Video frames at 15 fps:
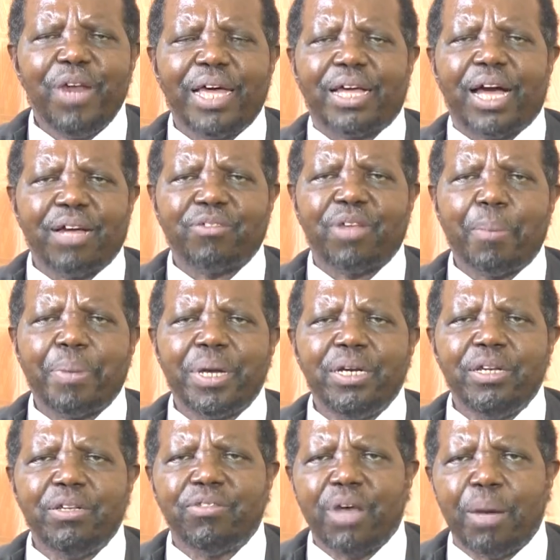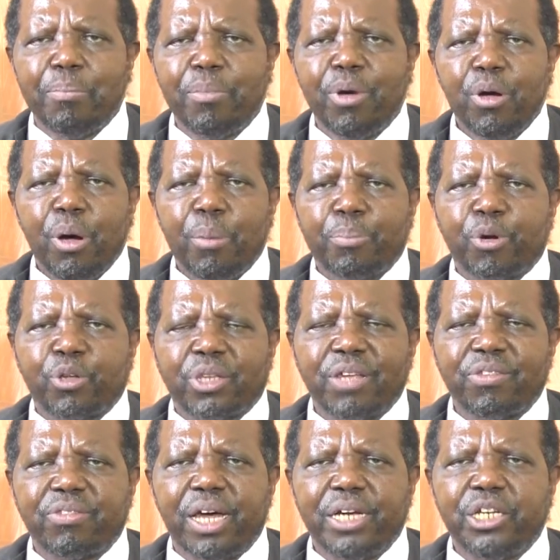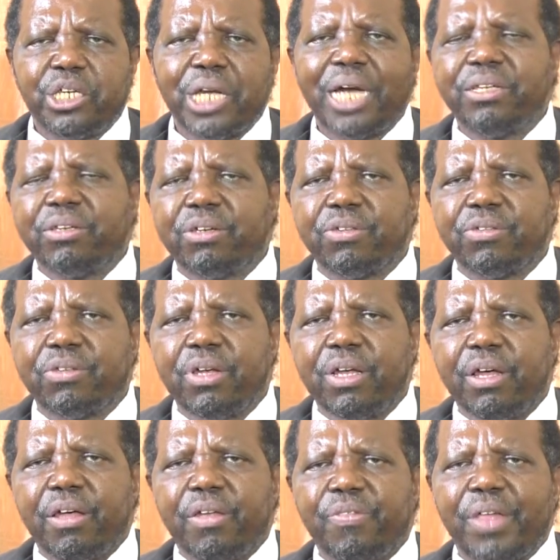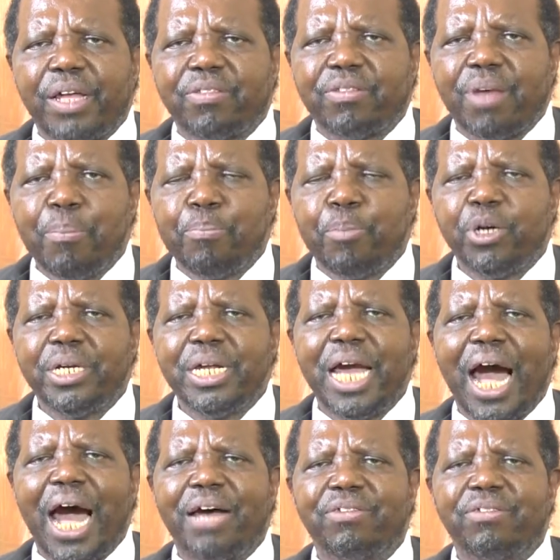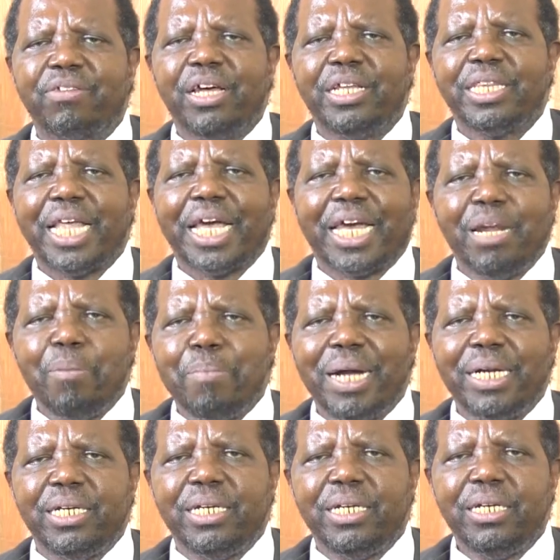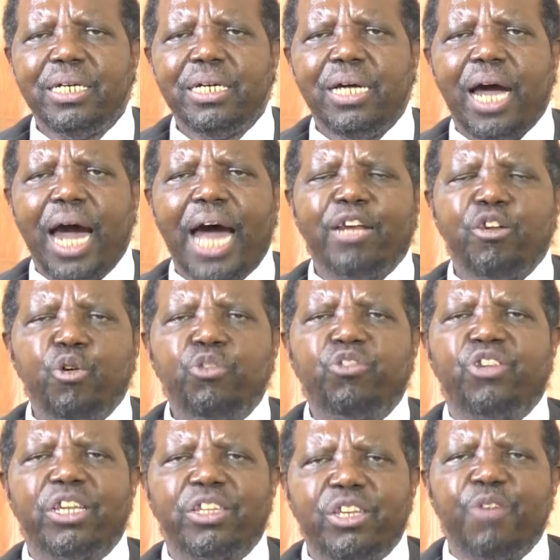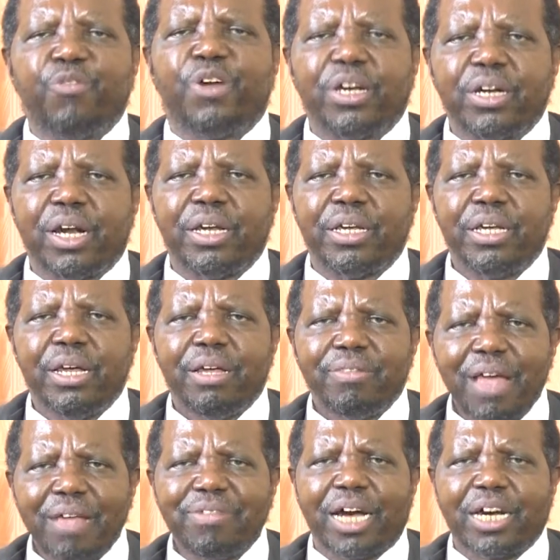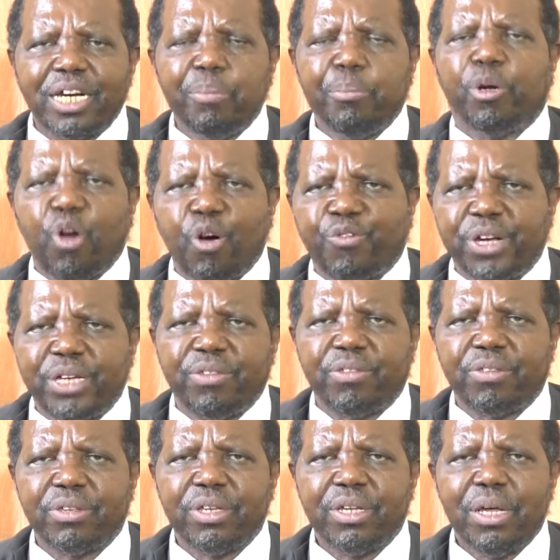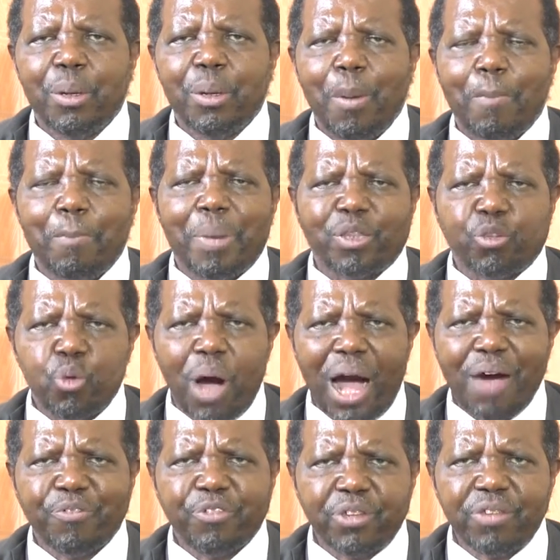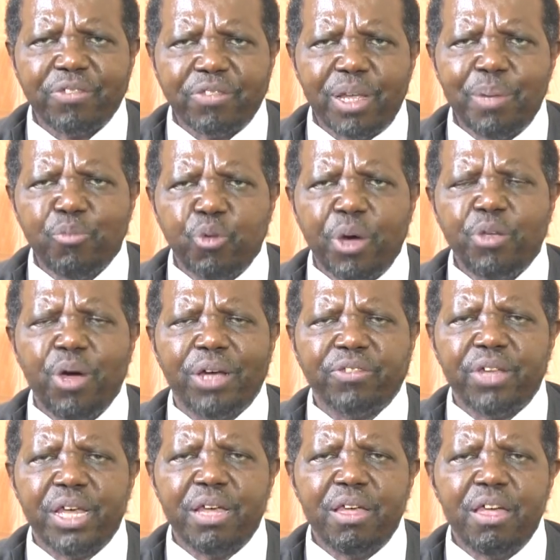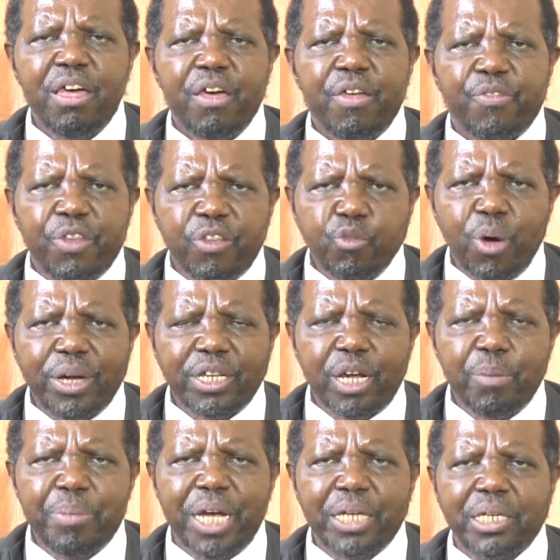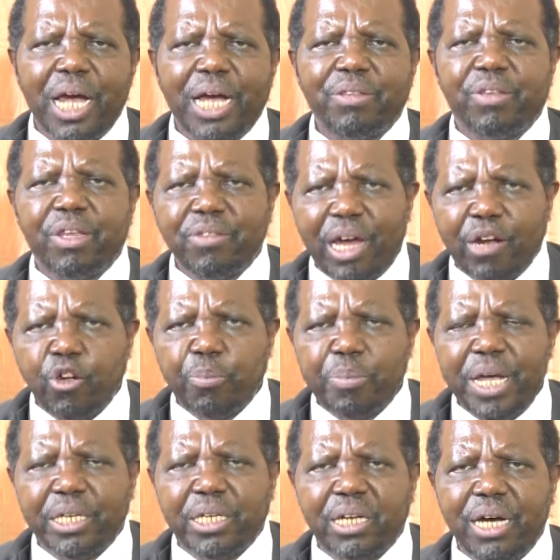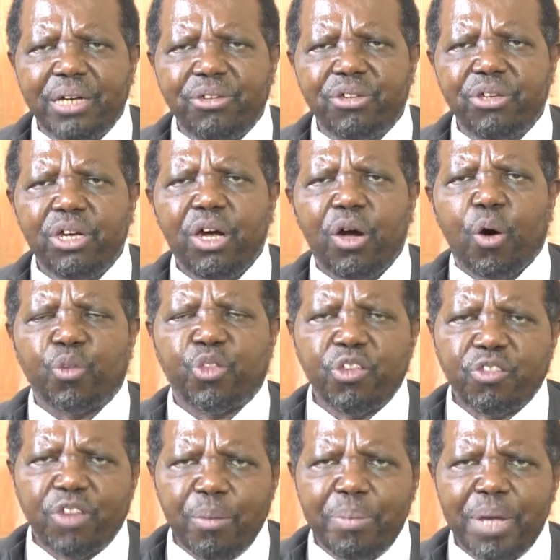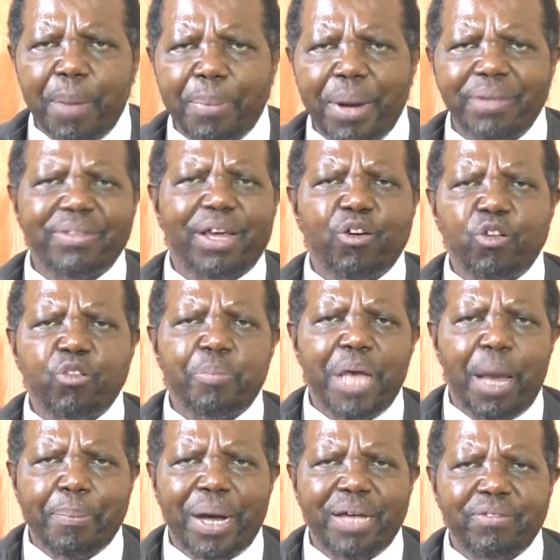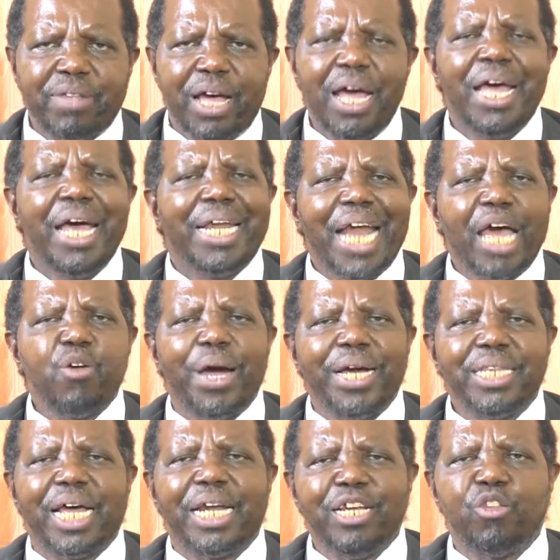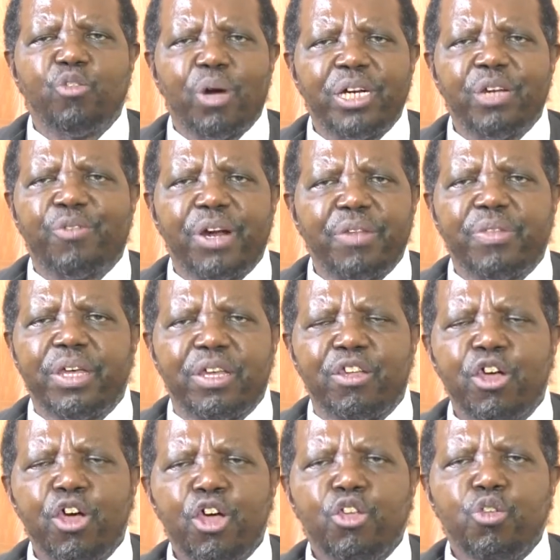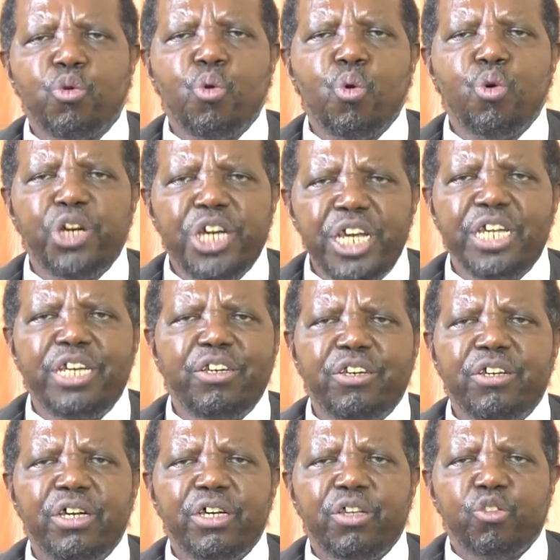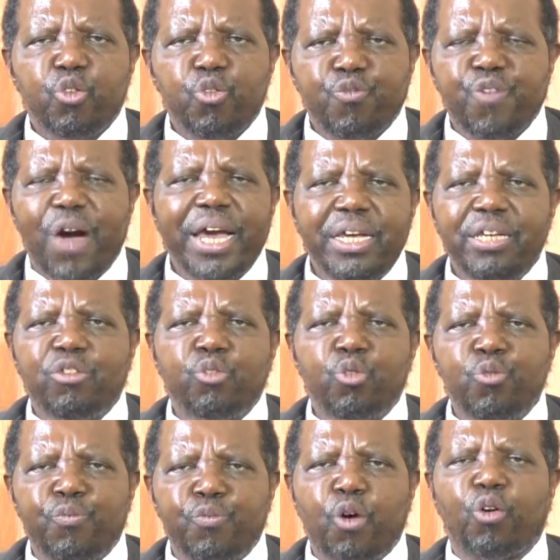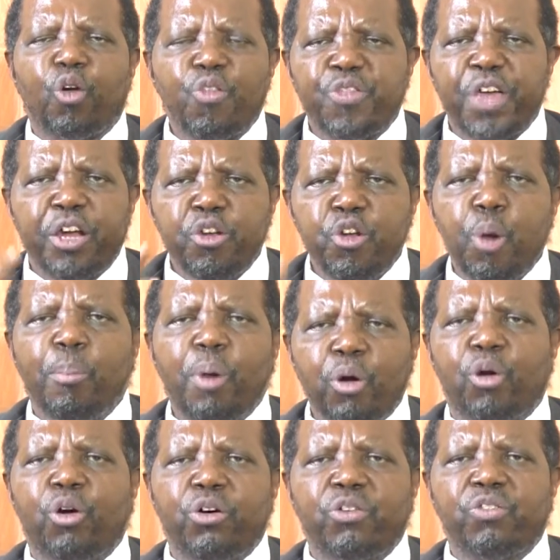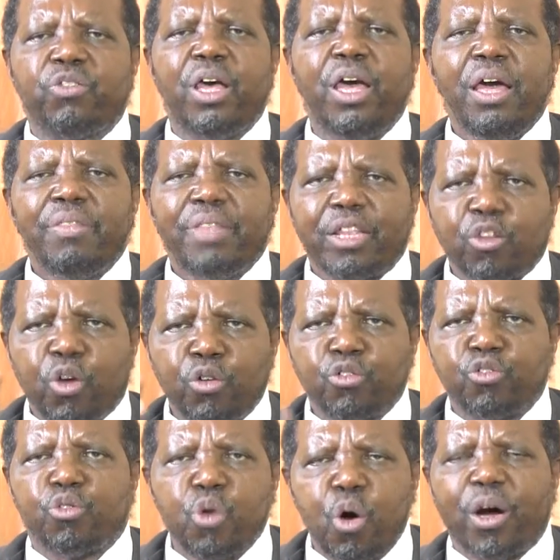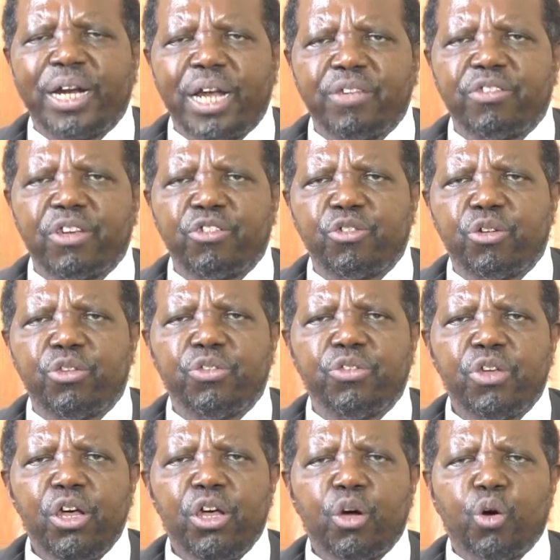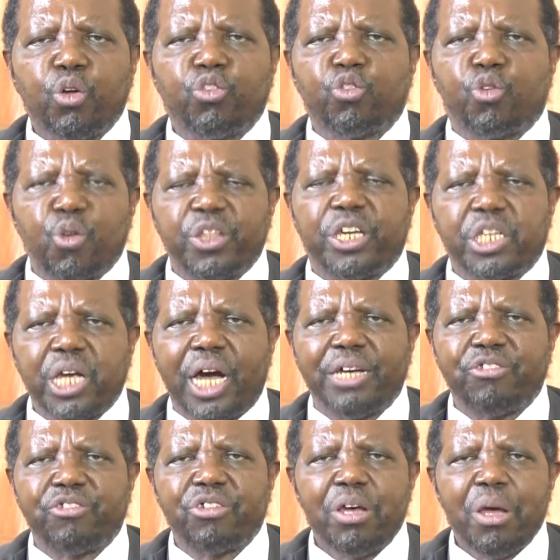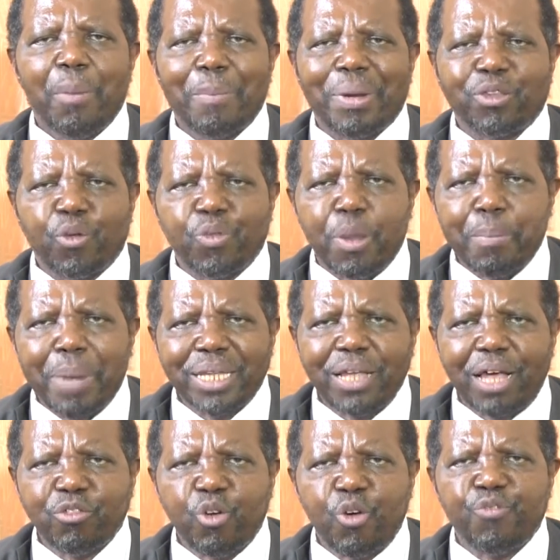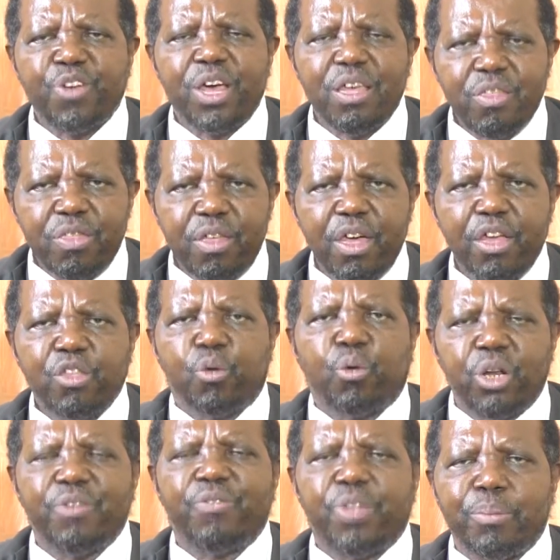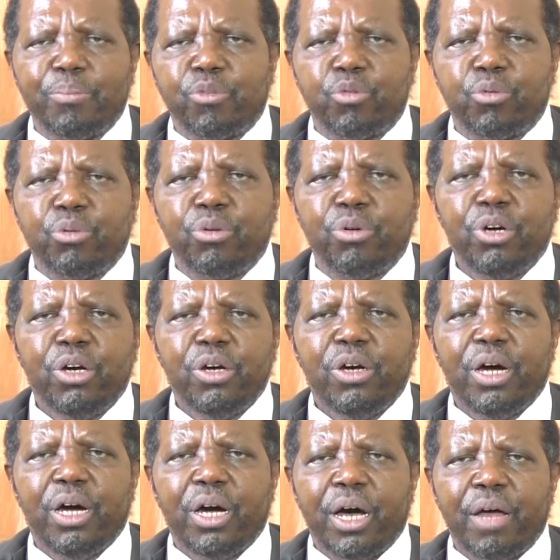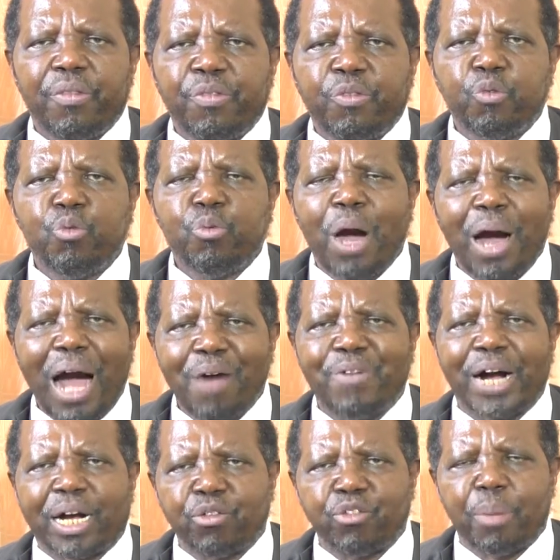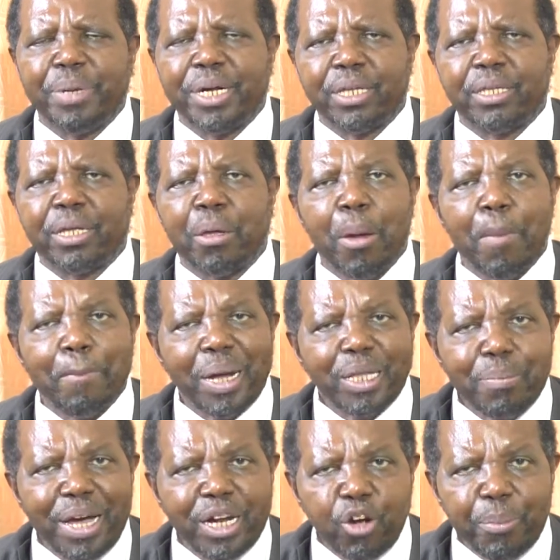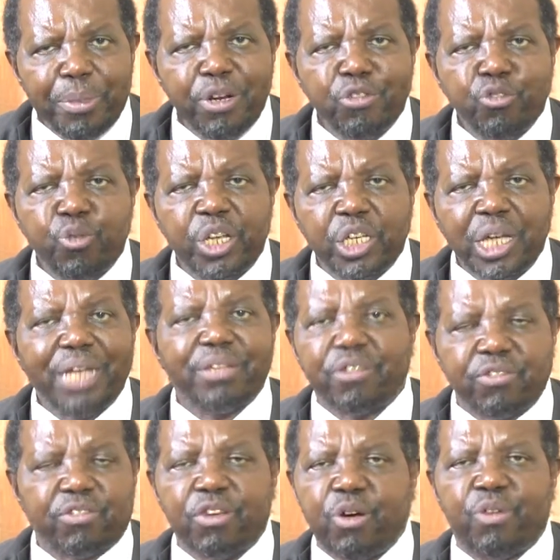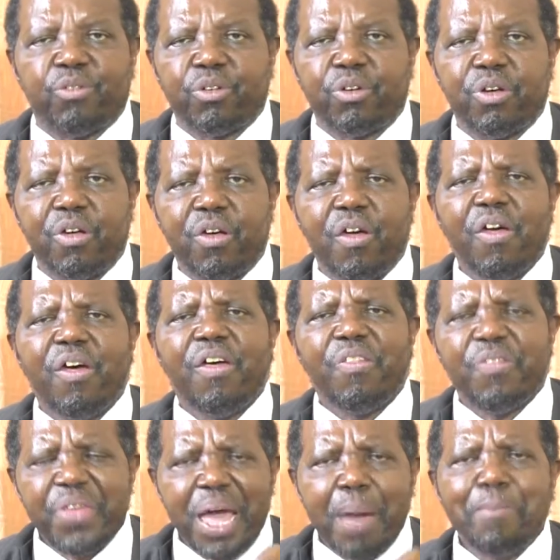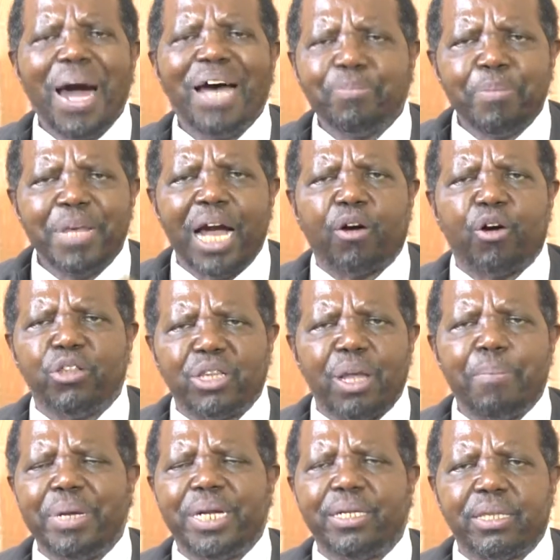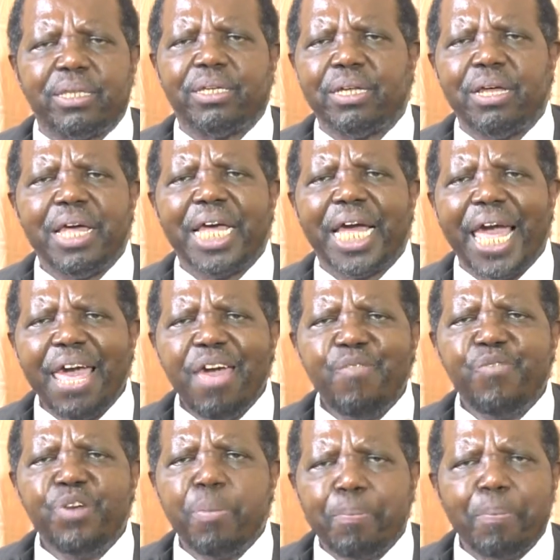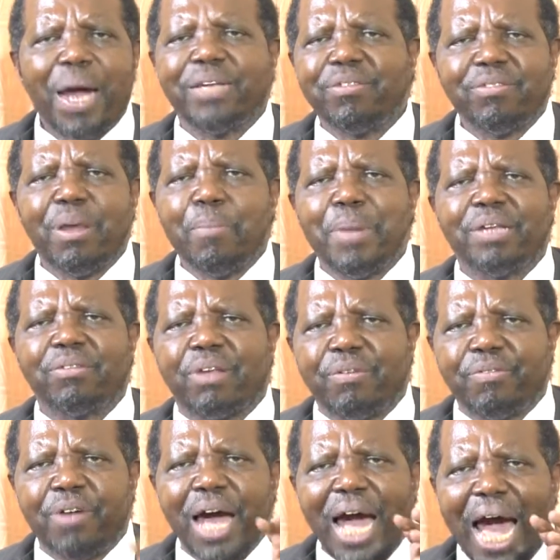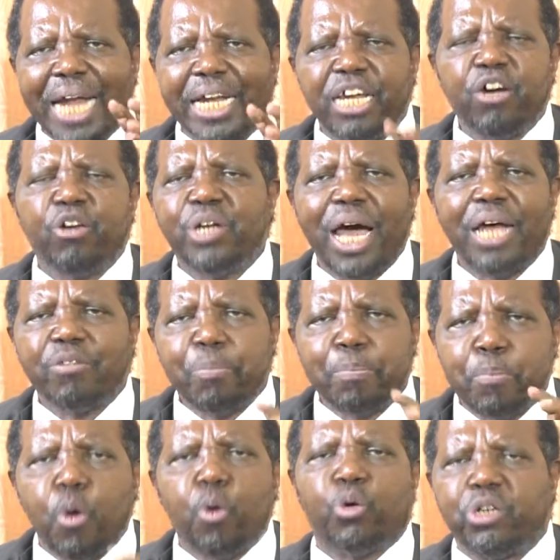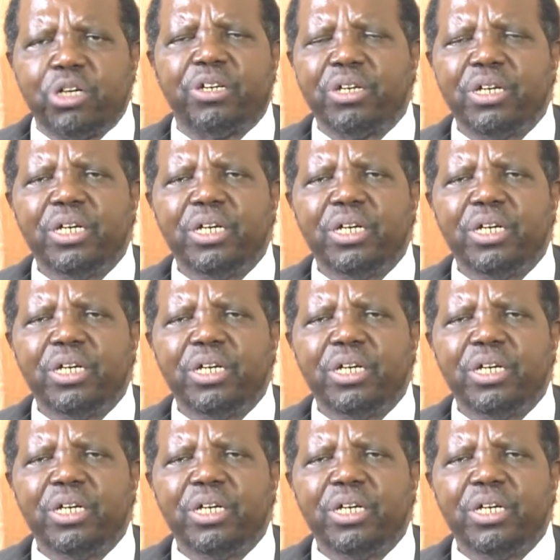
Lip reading: like has happened in some Protestant churches, that somebody has taken money and used it differently, that's a criminal offense. But to have systems where you are saying this one can be a church, this cannot be a church, or this can be a pastor, not be a pastor, now you are entering into a different thing. You need to follow the normal laws that control organizations, control the church. But on the matters of faith, you leave them to have accountability. But my recommendation to the church itself, there must be accountability. Every pastor must have an elders board